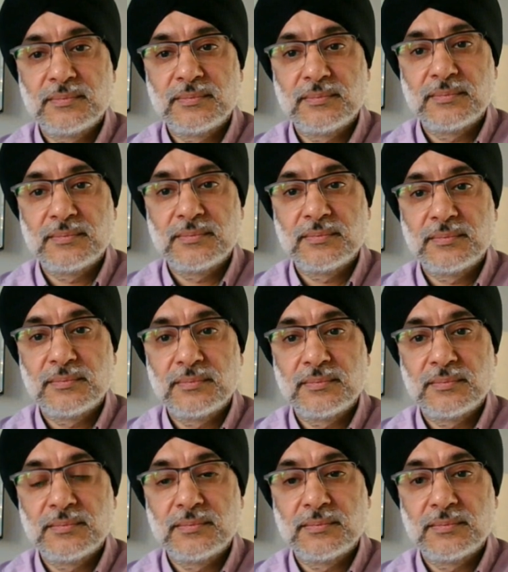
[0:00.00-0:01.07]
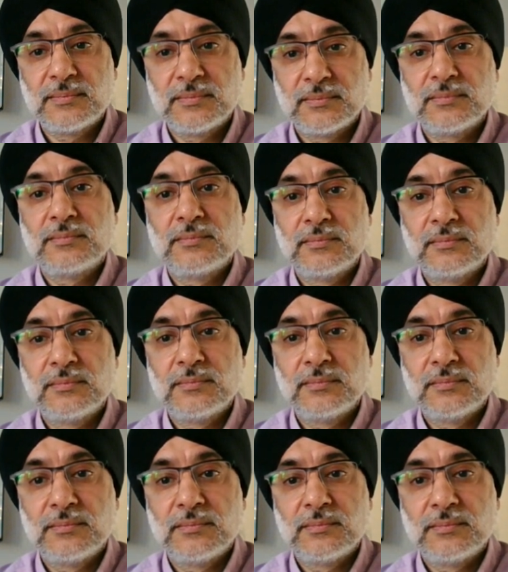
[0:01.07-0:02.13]

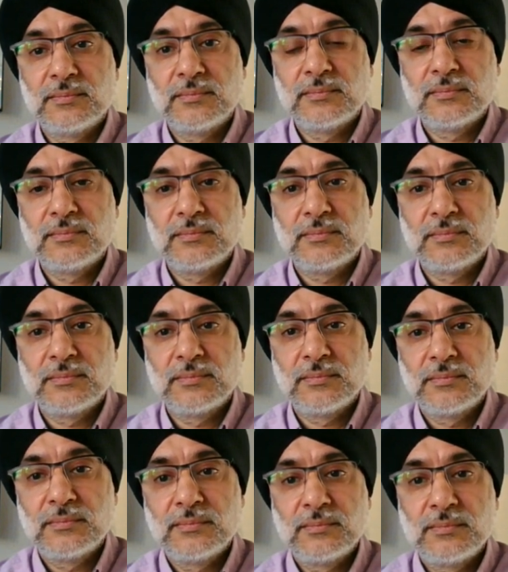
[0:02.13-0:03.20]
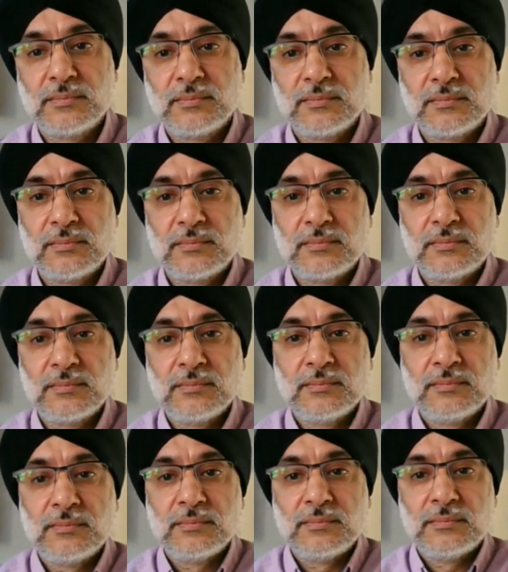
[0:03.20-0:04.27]

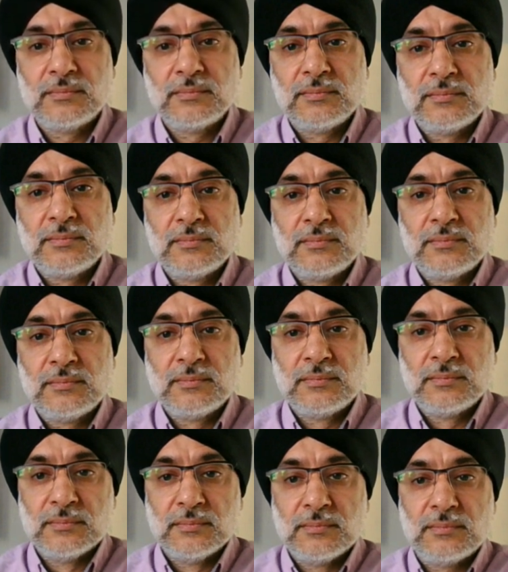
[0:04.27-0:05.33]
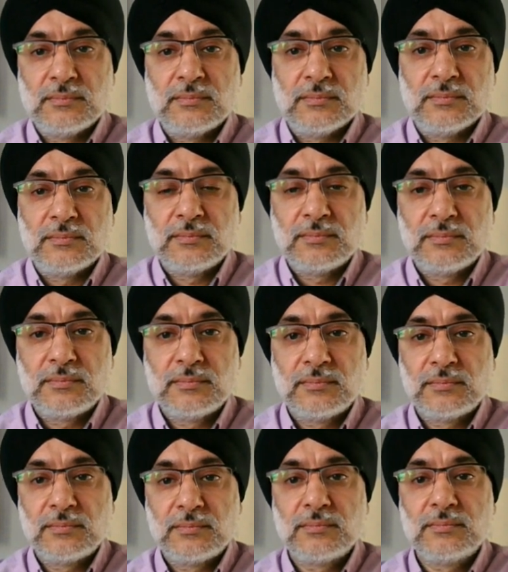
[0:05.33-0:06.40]

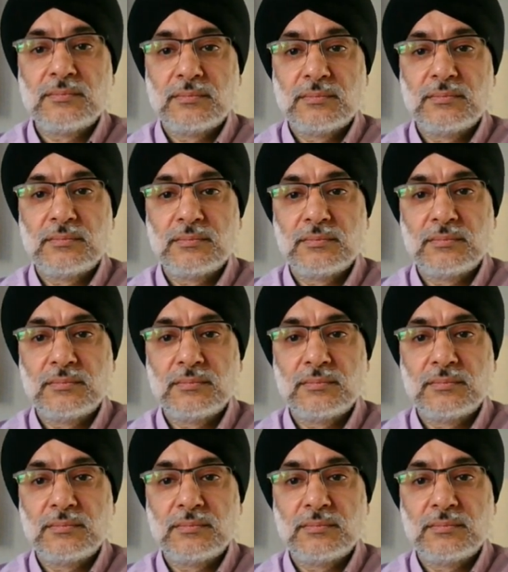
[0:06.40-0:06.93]
(not speaking)